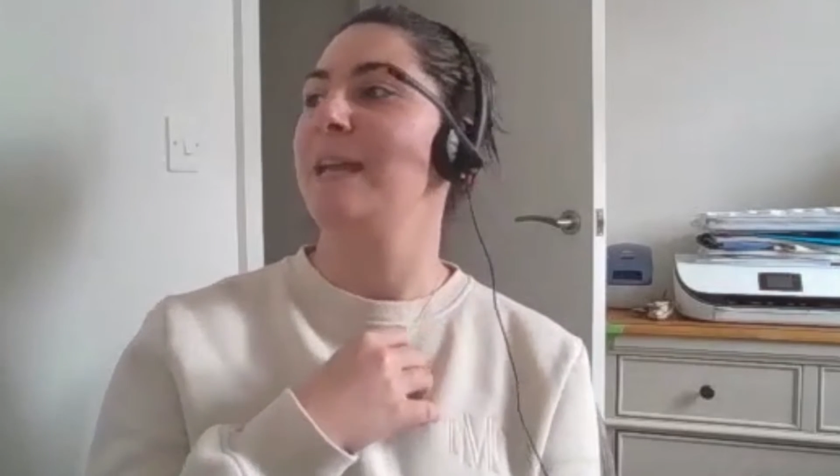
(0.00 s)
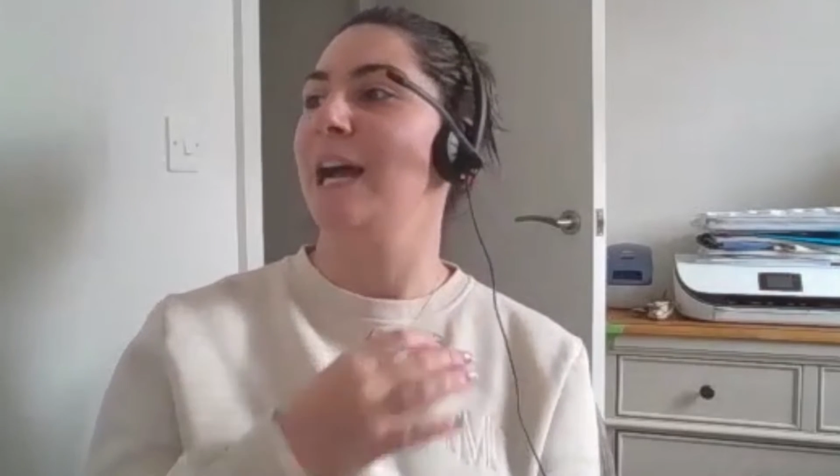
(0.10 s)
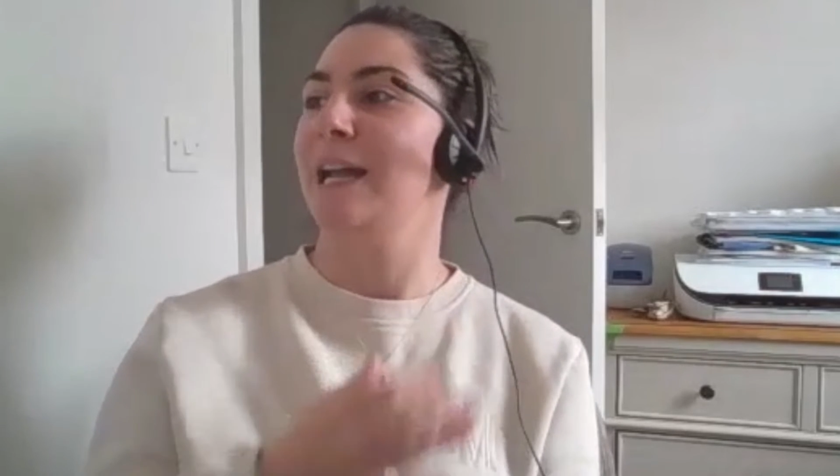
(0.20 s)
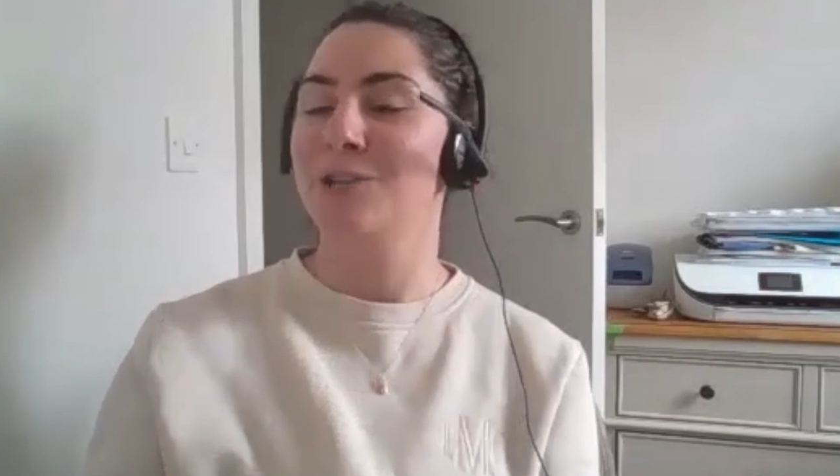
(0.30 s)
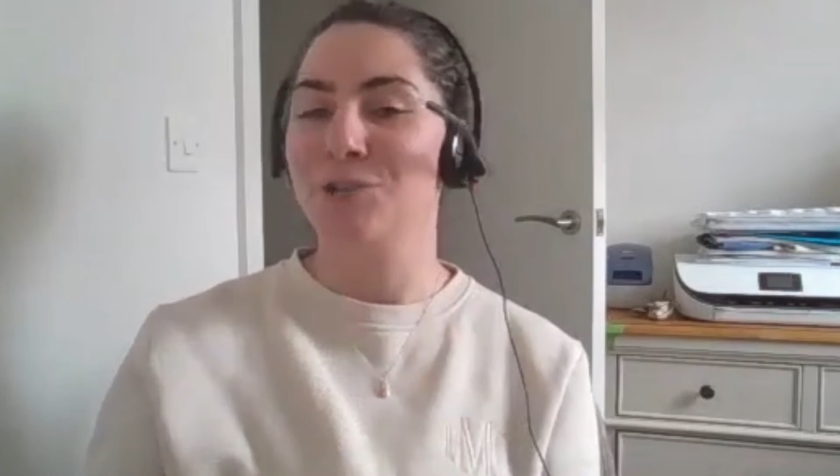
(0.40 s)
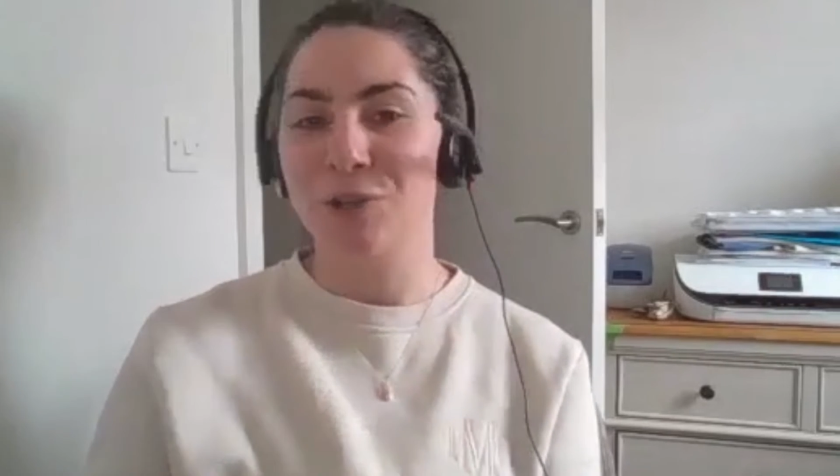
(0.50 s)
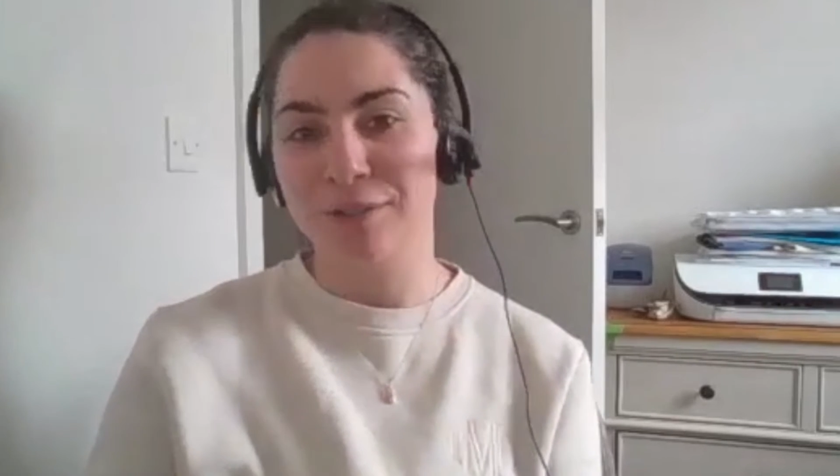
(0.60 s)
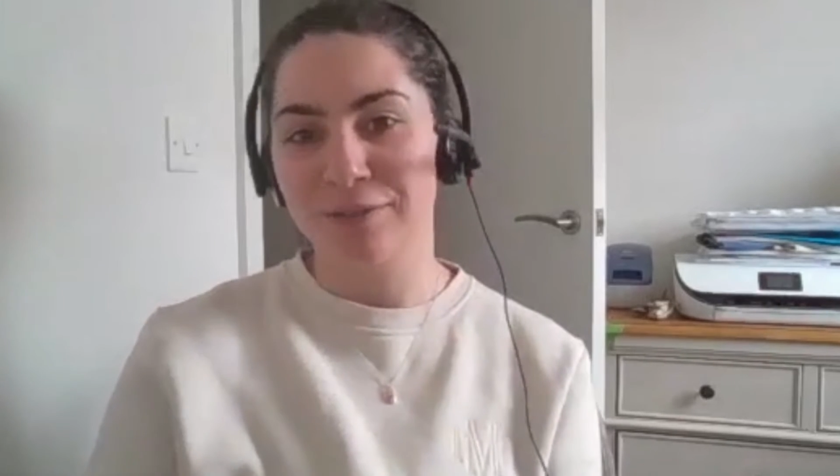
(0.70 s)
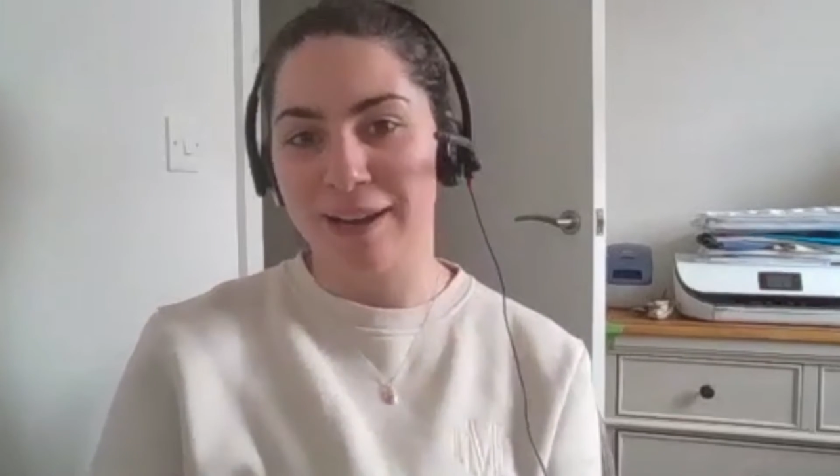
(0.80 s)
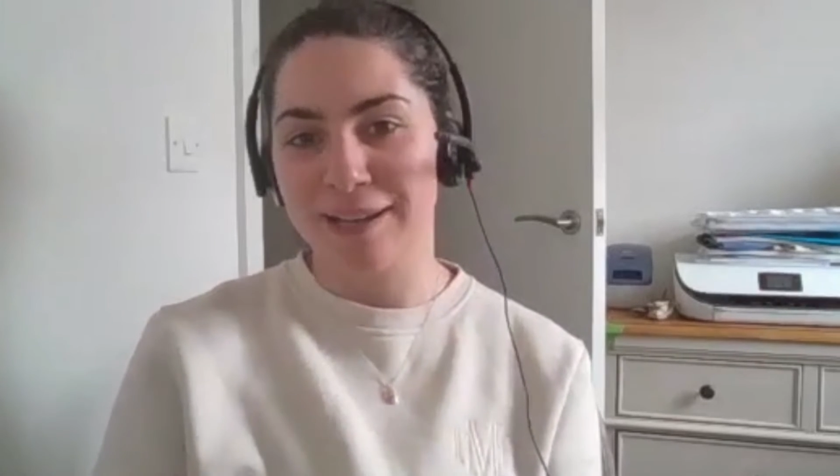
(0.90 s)
I enjoy
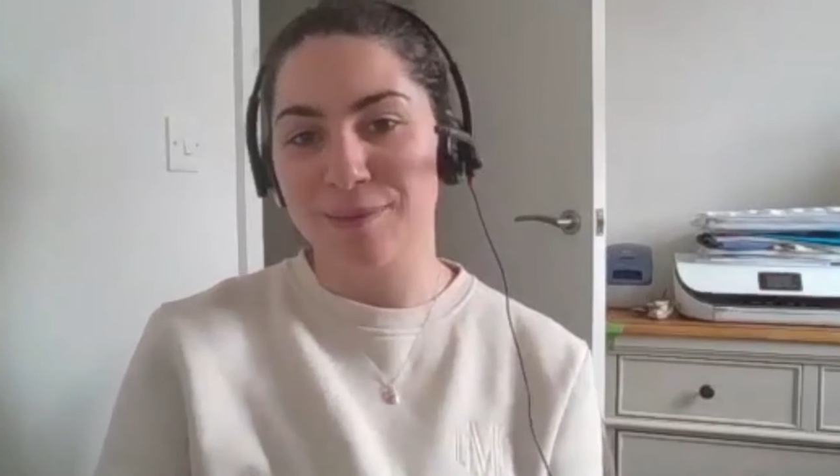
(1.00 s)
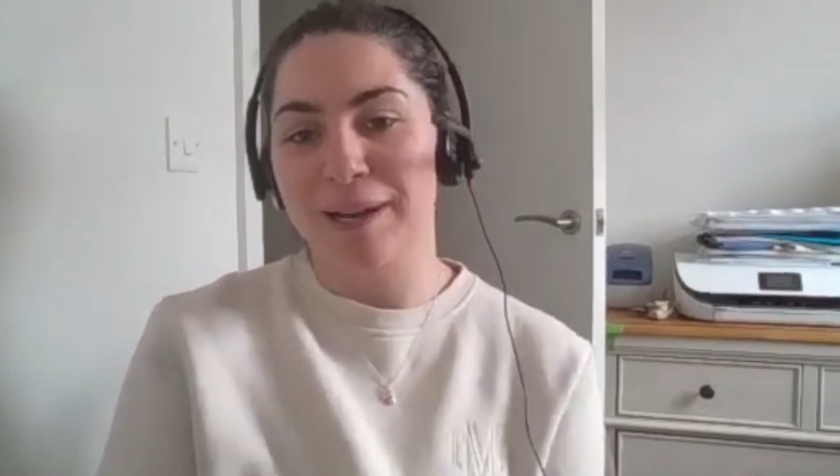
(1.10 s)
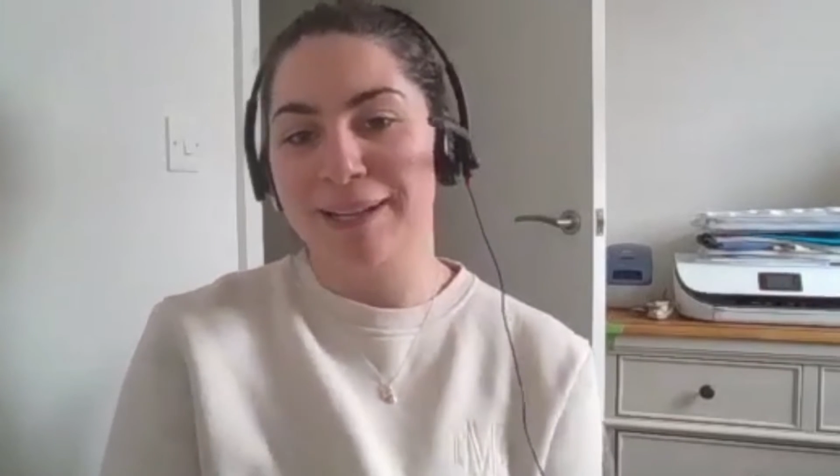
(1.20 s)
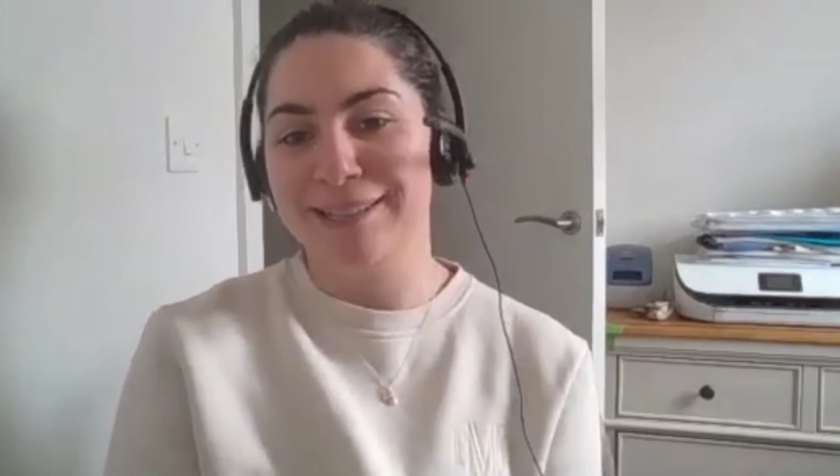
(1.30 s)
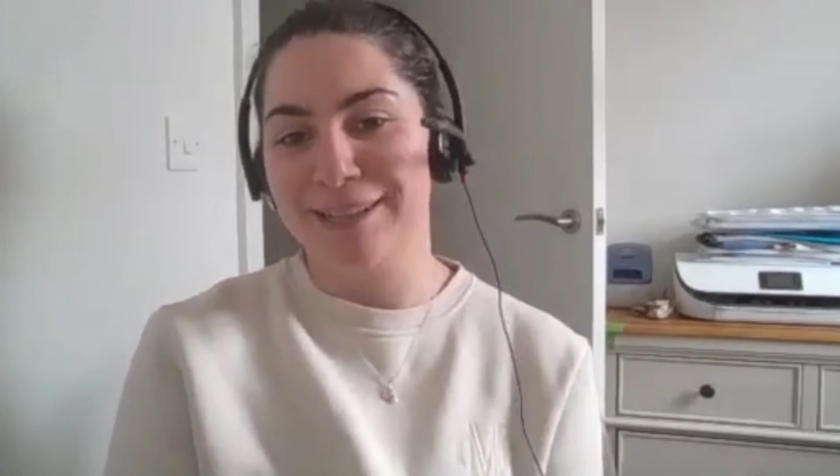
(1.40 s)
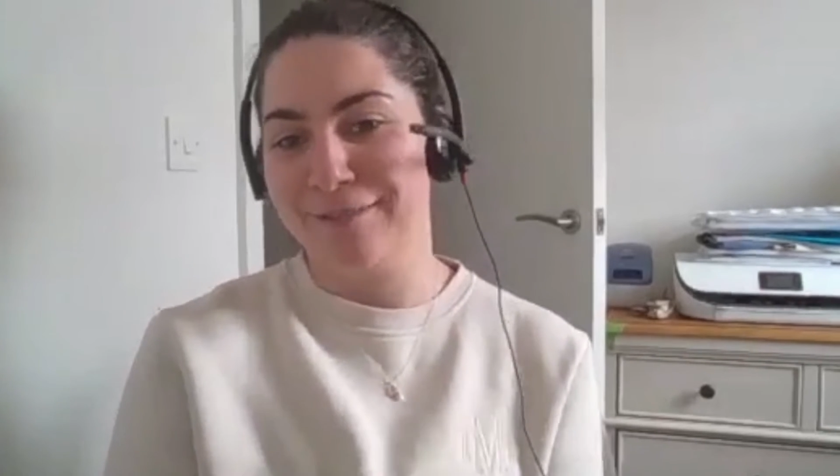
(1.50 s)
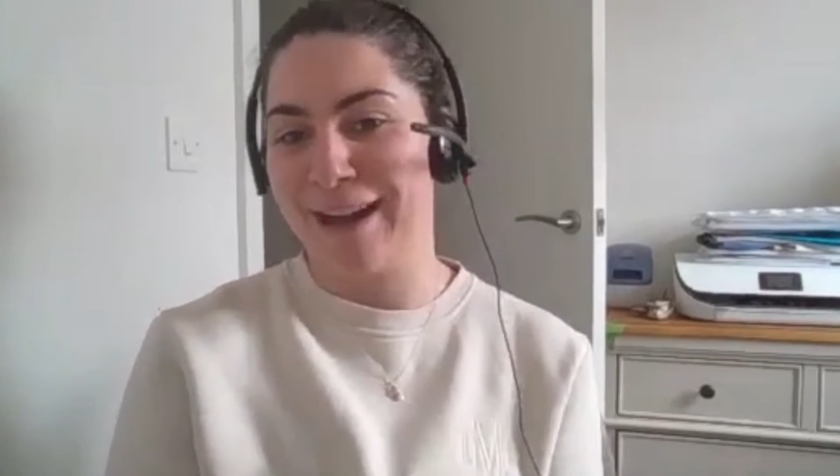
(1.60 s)
the flexibility of